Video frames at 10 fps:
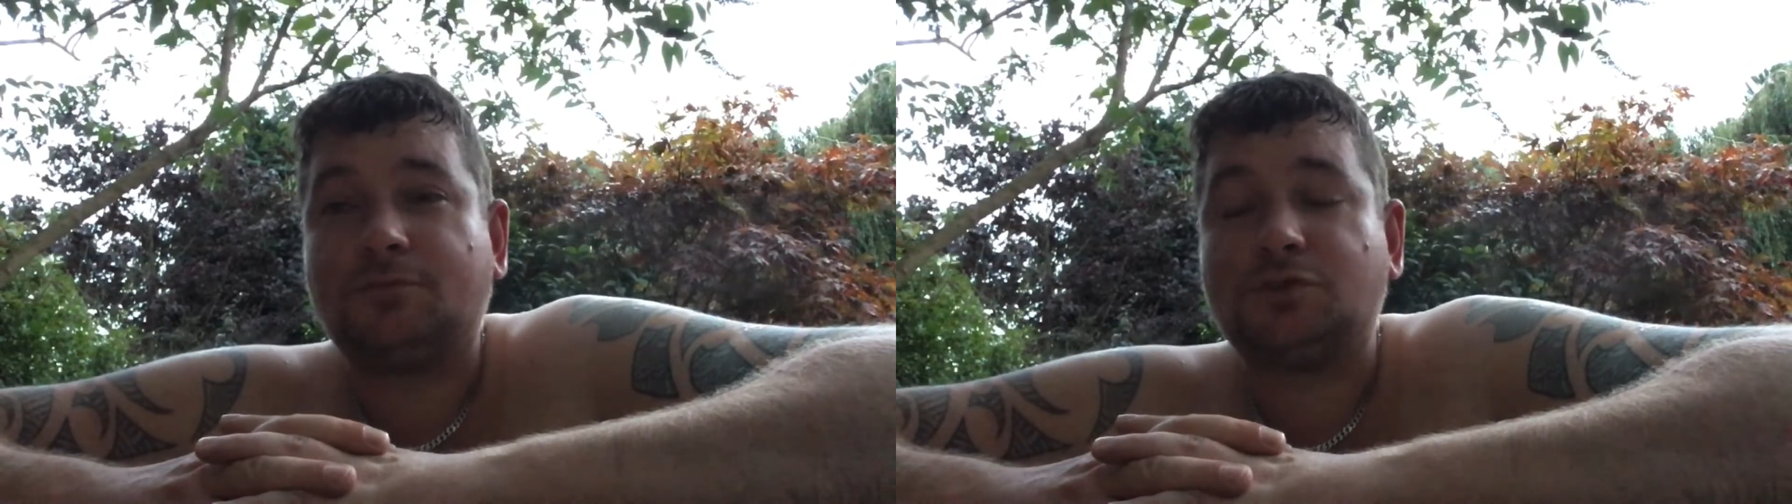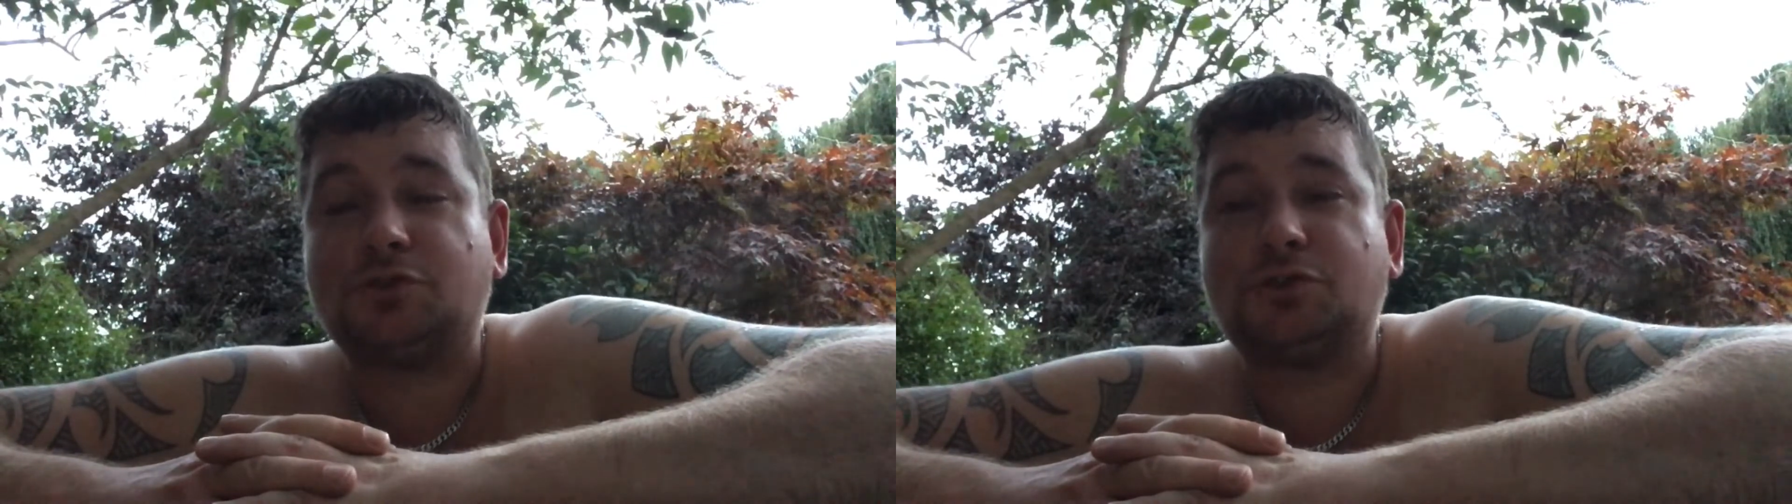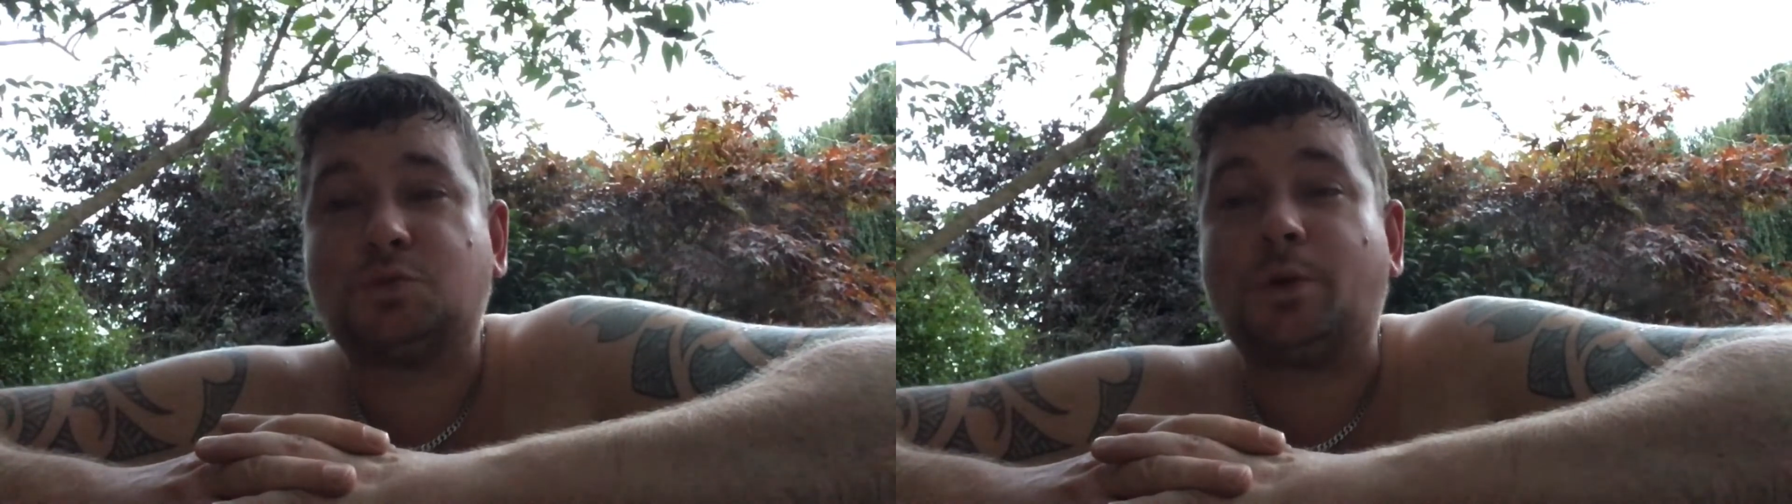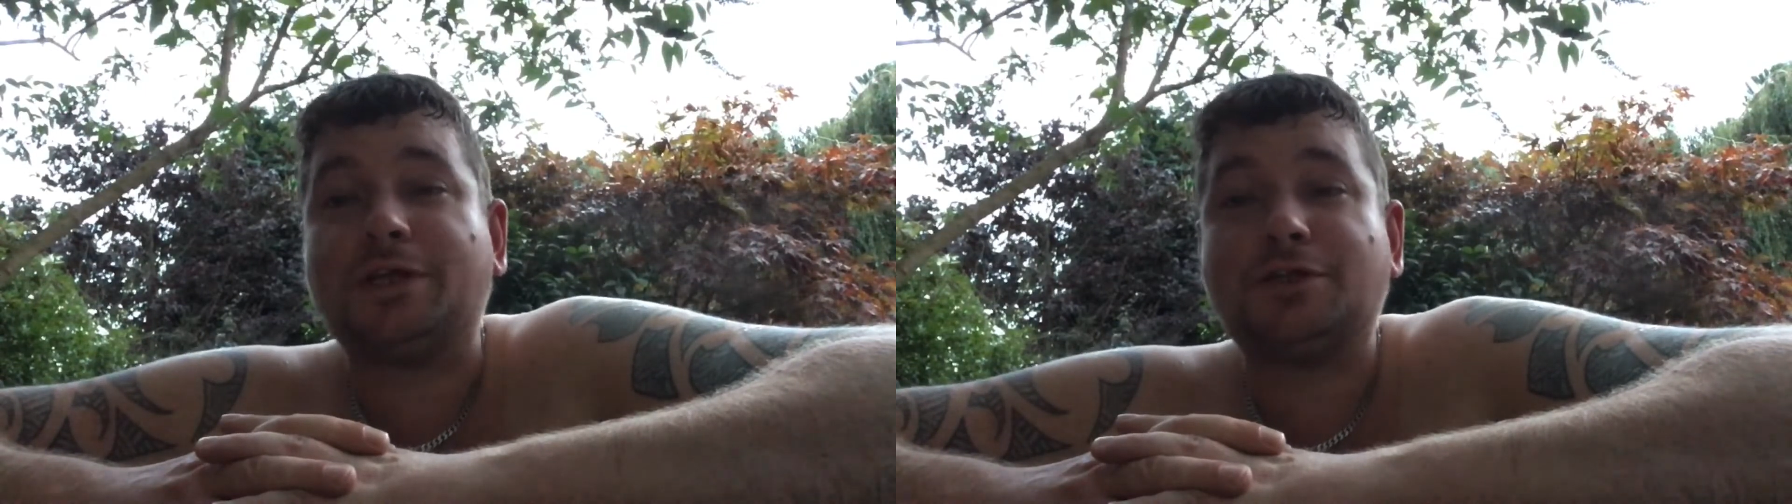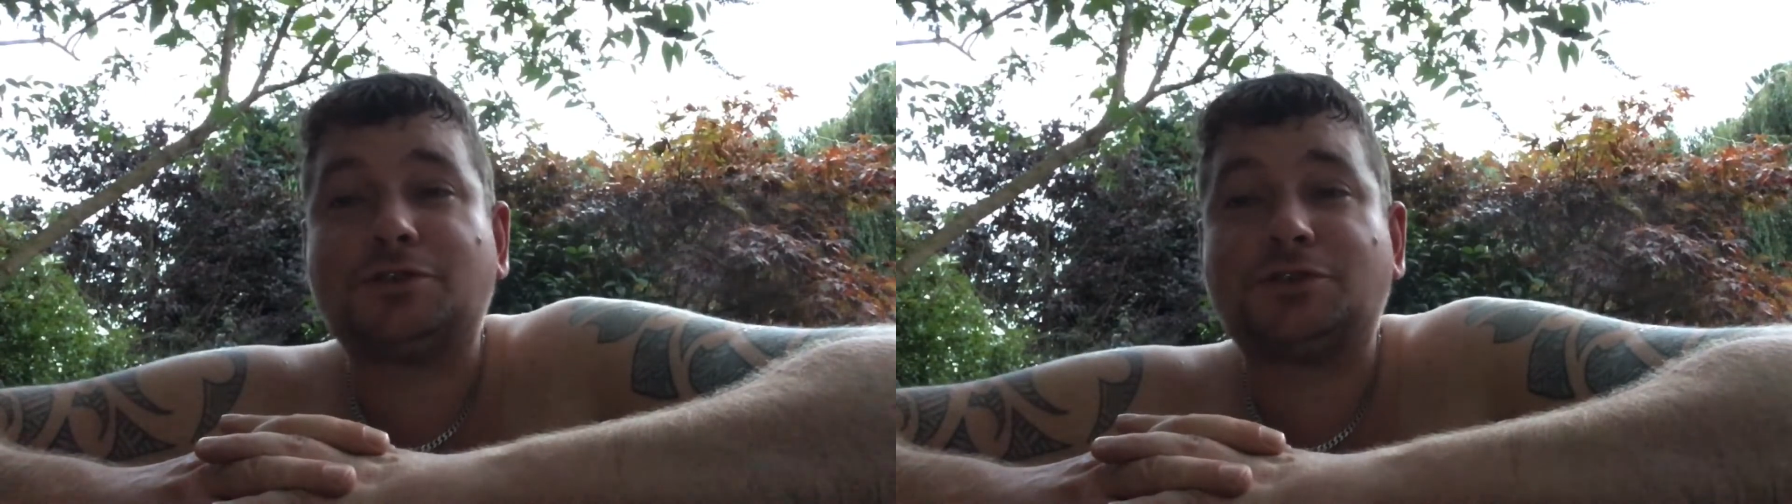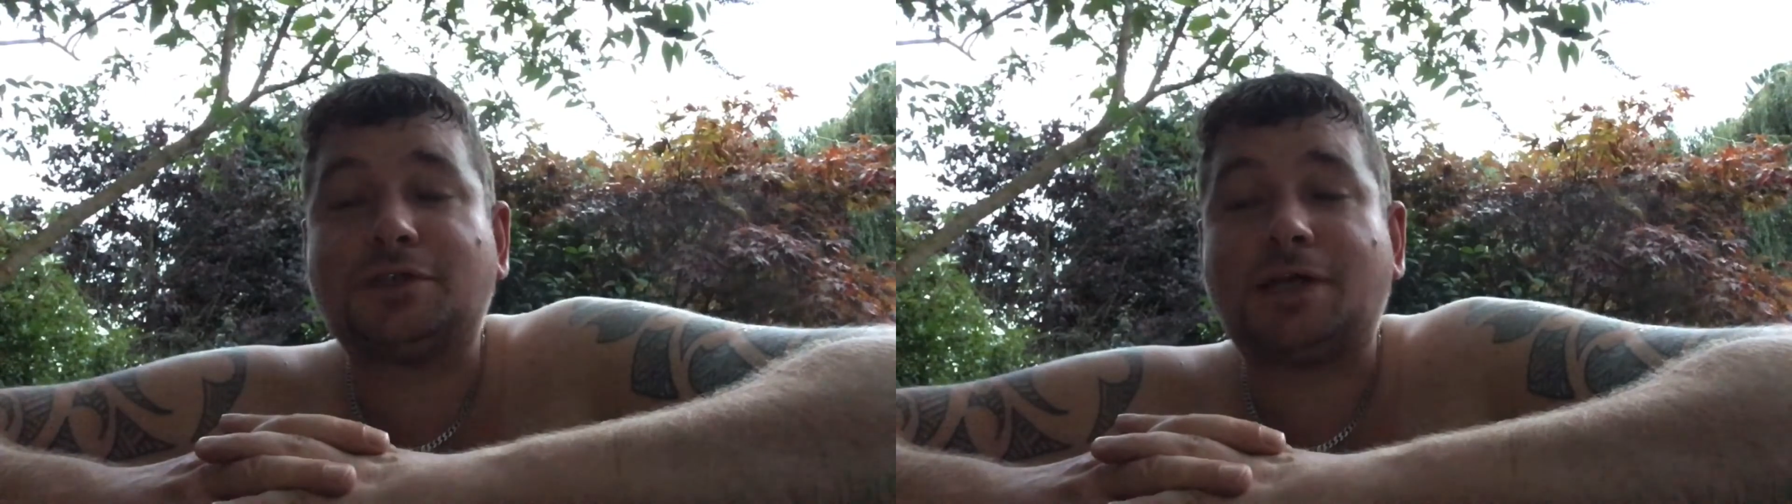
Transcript: just witnessed